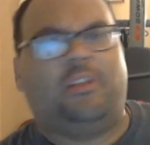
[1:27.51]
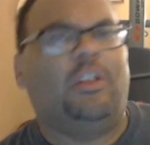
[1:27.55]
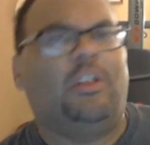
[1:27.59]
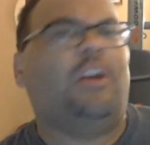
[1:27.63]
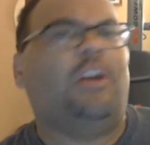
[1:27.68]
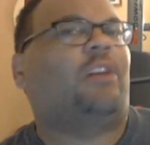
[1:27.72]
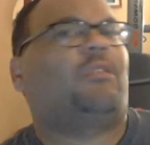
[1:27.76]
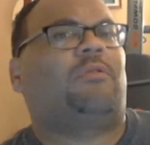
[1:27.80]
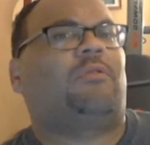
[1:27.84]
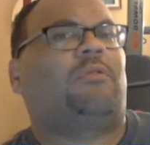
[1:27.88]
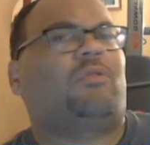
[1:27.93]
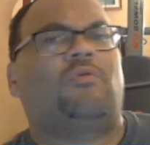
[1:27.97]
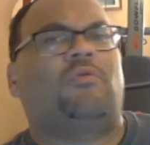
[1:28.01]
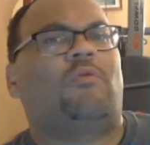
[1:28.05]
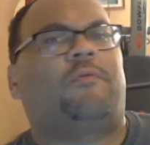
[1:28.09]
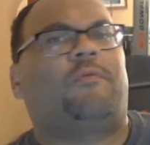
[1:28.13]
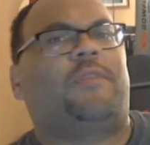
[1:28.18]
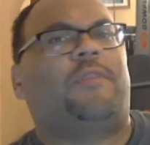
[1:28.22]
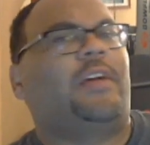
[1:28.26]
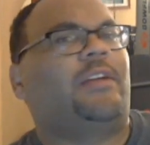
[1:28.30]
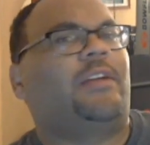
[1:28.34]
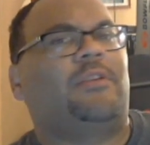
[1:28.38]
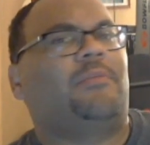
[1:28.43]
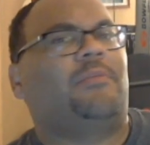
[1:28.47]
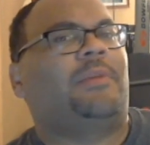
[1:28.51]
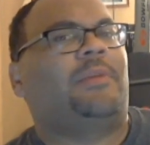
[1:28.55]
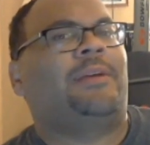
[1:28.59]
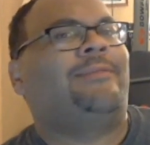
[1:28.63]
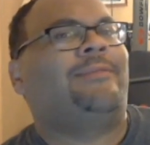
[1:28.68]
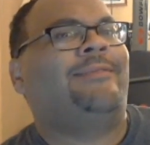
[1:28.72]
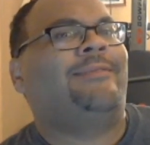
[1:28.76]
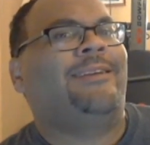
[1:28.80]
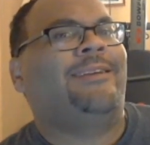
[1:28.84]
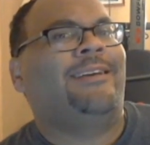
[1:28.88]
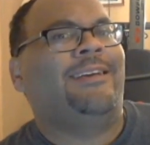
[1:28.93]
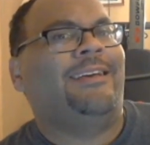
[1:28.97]
Look, Sooner fans, I
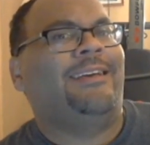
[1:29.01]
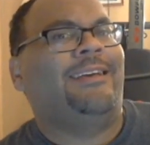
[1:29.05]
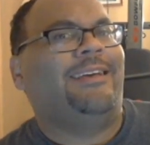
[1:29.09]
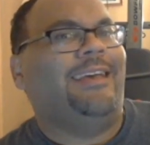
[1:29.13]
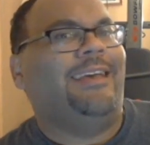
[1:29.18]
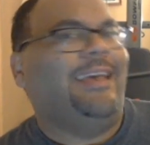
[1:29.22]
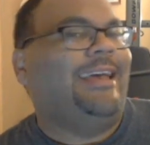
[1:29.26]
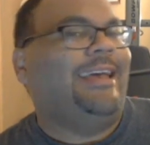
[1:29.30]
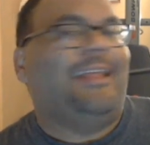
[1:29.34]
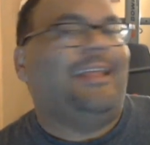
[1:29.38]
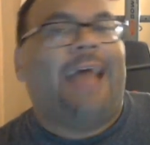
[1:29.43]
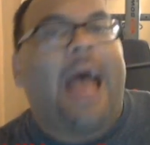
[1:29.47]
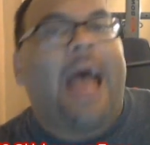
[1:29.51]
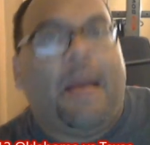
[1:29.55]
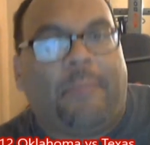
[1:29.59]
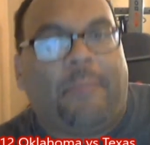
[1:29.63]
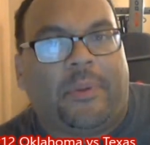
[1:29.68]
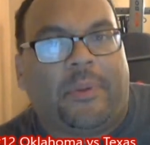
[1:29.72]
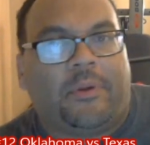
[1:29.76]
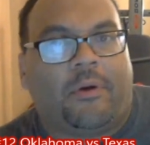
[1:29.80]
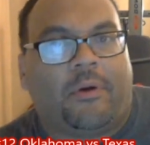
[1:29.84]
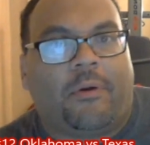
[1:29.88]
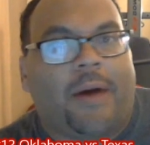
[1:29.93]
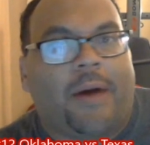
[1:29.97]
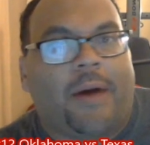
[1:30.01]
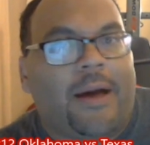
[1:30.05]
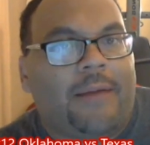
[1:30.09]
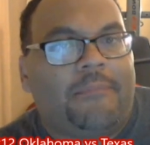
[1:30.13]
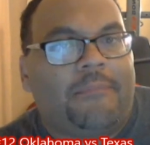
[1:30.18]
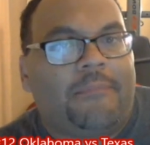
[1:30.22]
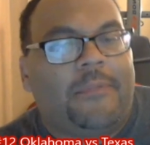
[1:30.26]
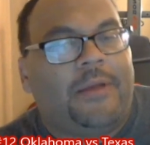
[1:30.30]
mean, it happened, all right?